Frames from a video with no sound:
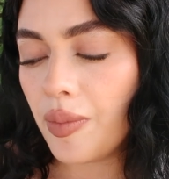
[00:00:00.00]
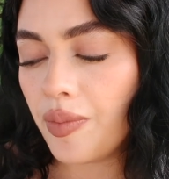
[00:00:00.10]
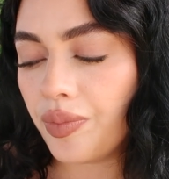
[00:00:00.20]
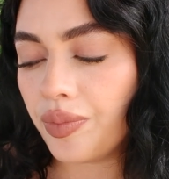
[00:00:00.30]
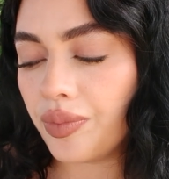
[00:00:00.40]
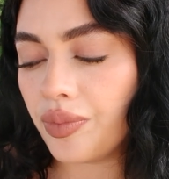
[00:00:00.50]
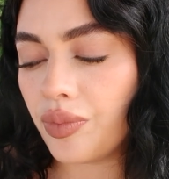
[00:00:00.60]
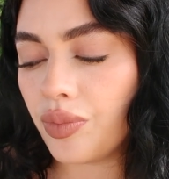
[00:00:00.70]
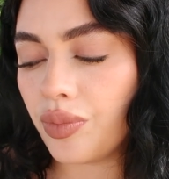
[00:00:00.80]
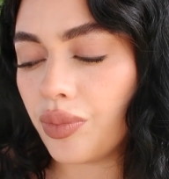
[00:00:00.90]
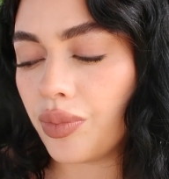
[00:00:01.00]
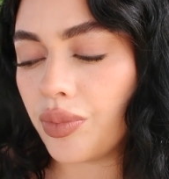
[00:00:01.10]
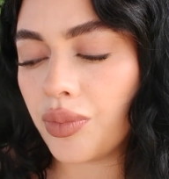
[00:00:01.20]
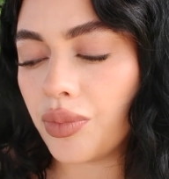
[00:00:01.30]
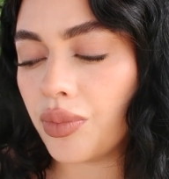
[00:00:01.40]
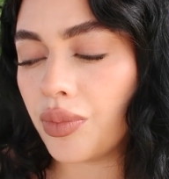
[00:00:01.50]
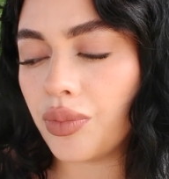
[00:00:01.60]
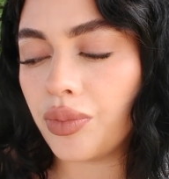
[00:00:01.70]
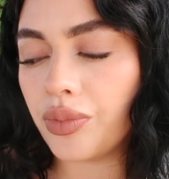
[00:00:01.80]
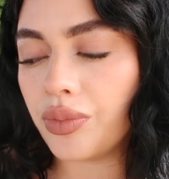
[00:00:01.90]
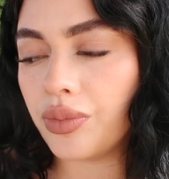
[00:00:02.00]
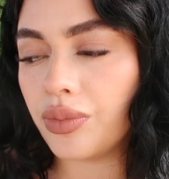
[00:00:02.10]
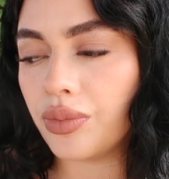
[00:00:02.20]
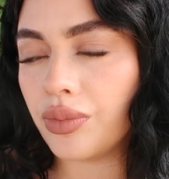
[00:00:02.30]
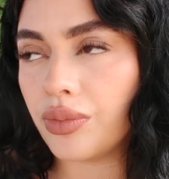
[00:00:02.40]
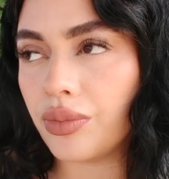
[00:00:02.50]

No one is speaking in this clip.